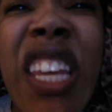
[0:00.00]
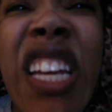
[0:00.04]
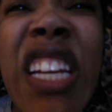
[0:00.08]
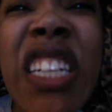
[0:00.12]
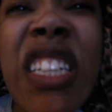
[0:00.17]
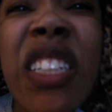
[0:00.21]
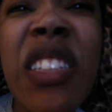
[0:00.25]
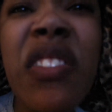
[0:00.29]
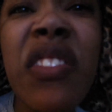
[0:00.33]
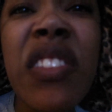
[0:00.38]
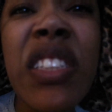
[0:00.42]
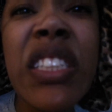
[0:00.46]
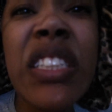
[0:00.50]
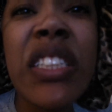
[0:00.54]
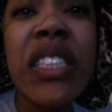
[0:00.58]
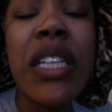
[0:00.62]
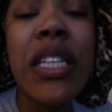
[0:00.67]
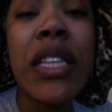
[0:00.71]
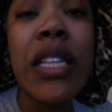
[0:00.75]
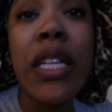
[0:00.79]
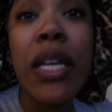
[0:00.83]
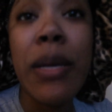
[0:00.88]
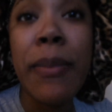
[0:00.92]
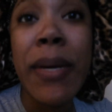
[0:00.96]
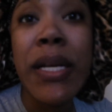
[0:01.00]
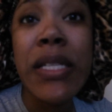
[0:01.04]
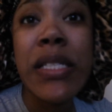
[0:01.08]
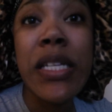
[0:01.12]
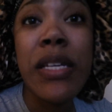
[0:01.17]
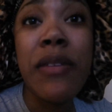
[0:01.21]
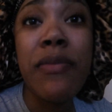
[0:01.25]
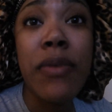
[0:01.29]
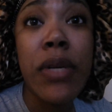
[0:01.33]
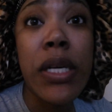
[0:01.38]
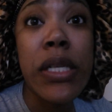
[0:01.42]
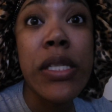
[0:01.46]
hopefully it's nothing in my
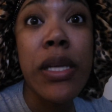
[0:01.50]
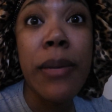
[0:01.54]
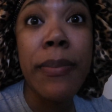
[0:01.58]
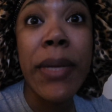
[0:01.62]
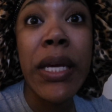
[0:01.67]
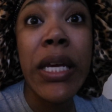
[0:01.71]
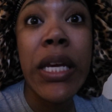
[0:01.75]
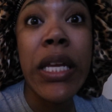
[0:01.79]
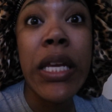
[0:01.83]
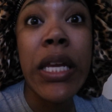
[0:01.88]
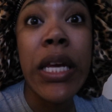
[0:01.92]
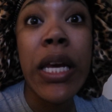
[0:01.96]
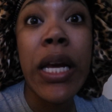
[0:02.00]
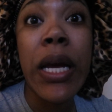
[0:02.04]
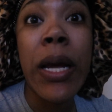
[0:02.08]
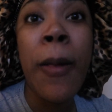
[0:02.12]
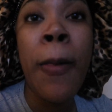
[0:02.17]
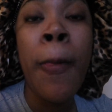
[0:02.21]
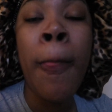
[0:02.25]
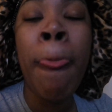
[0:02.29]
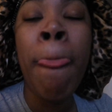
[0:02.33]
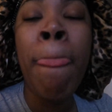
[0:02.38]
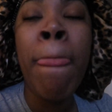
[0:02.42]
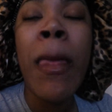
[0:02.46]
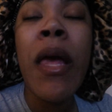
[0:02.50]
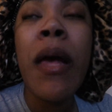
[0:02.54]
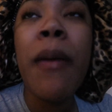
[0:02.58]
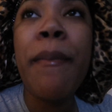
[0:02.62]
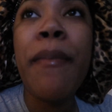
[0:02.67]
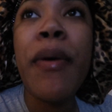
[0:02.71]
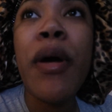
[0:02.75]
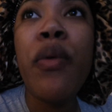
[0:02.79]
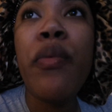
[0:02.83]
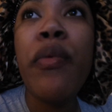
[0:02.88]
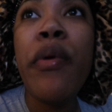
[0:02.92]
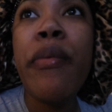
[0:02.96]
teeth because I'm eating,
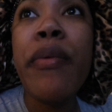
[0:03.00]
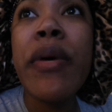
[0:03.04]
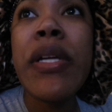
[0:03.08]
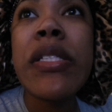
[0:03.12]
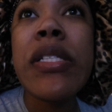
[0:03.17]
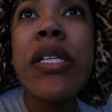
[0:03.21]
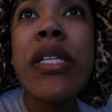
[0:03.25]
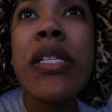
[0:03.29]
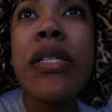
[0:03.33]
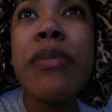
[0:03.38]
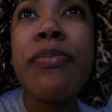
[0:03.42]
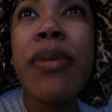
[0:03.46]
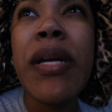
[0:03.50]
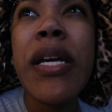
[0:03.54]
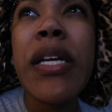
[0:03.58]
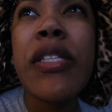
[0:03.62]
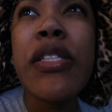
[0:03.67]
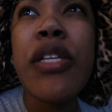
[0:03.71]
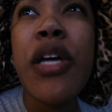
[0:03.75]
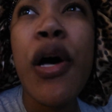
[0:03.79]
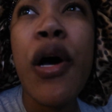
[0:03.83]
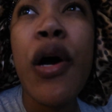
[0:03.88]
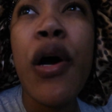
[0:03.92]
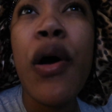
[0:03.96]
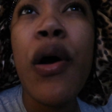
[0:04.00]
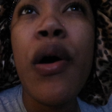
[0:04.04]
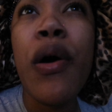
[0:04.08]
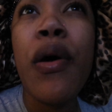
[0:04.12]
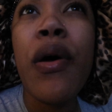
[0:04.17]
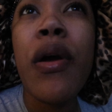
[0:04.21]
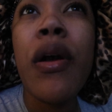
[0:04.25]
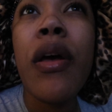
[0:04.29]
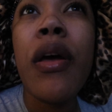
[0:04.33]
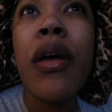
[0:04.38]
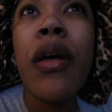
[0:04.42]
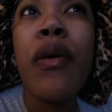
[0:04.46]
but we went to this place
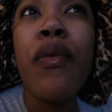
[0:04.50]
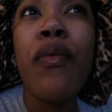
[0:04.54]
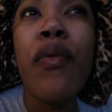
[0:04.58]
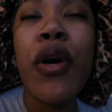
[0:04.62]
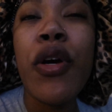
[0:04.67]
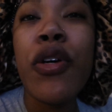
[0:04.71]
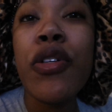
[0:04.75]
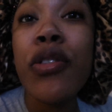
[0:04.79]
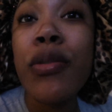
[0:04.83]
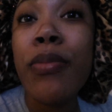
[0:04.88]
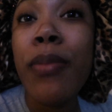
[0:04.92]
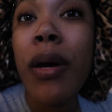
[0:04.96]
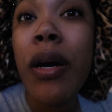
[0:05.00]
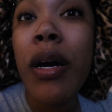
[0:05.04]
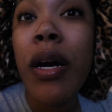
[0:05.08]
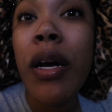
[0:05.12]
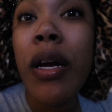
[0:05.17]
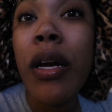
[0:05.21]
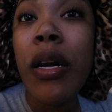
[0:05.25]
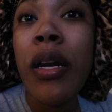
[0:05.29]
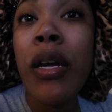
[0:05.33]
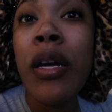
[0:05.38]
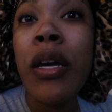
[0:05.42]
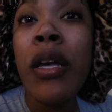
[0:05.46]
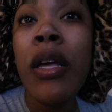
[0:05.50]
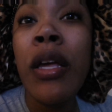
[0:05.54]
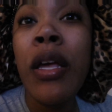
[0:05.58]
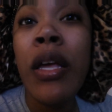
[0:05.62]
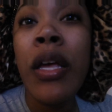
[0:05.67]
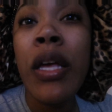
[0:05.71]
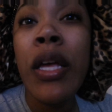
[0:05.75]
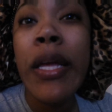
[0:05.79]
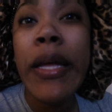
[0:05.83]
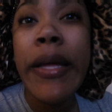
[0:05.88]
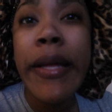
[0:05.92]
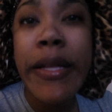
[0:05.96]
called Rose Bar
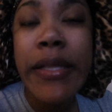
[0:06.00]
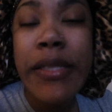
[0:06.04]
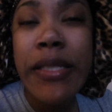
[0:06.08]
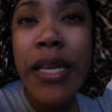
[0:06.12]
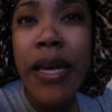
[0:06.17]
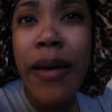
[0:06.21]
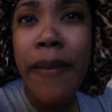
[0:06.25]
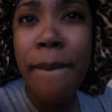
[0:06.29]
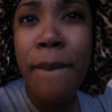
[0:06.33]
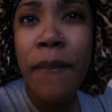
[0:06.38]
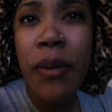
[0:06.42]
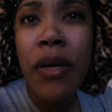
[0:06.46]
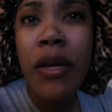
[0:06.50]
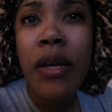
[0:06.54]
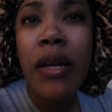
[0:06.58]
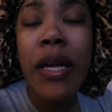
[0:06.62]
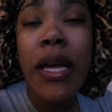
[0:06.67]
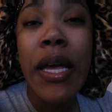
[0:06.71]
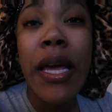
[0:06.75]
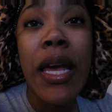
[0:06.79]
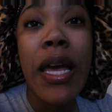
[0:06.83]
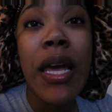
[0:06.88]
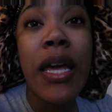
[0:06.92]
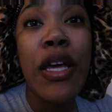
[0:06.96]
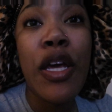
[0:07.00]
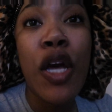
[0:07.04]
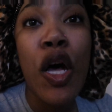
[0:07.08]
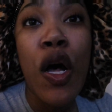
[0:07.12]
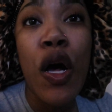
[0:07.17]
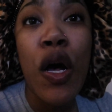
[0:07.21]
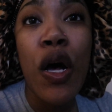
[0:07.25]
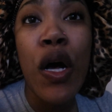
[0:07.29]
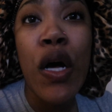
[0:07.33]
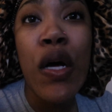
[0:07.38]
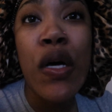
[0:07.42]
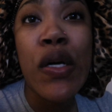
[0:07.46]
in Tampa, and
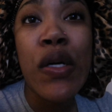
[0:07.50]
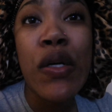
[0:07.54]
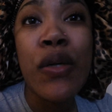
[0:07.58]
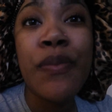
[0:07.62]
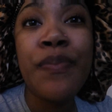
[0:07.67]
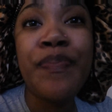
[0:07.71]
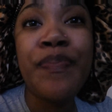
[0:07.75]
y'all,